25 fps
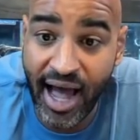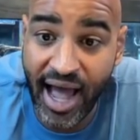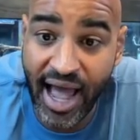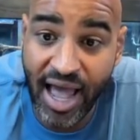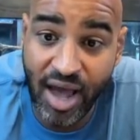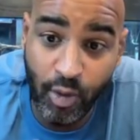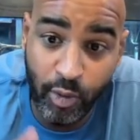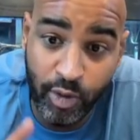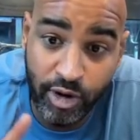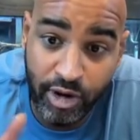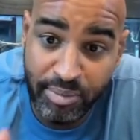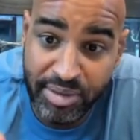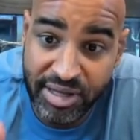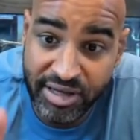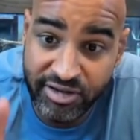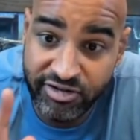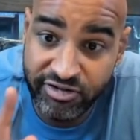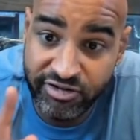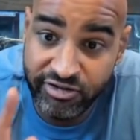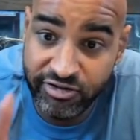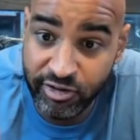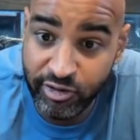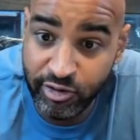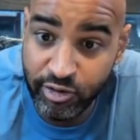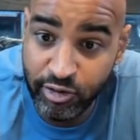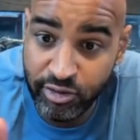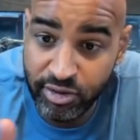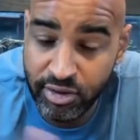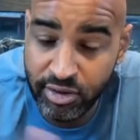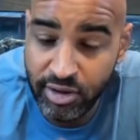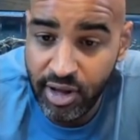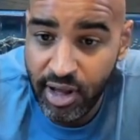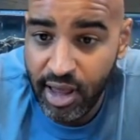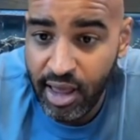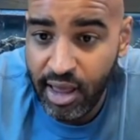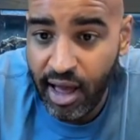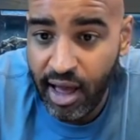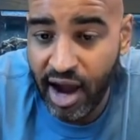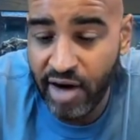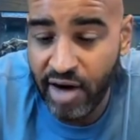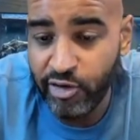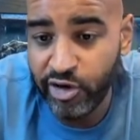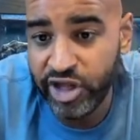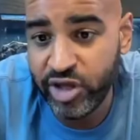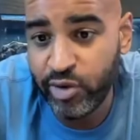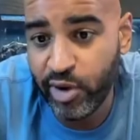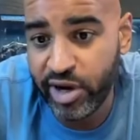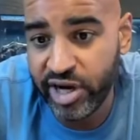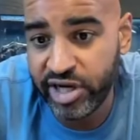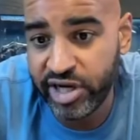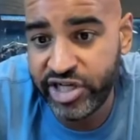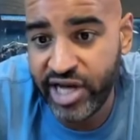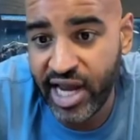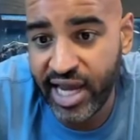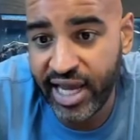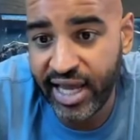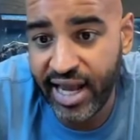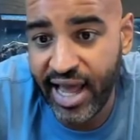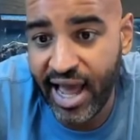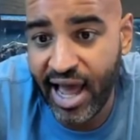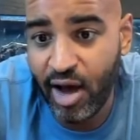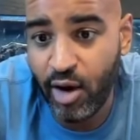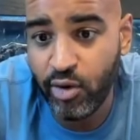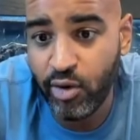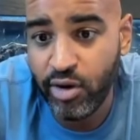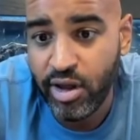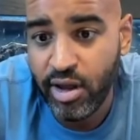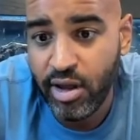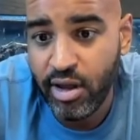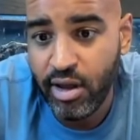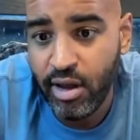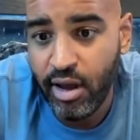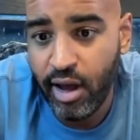I will be soon. I really want to check it out.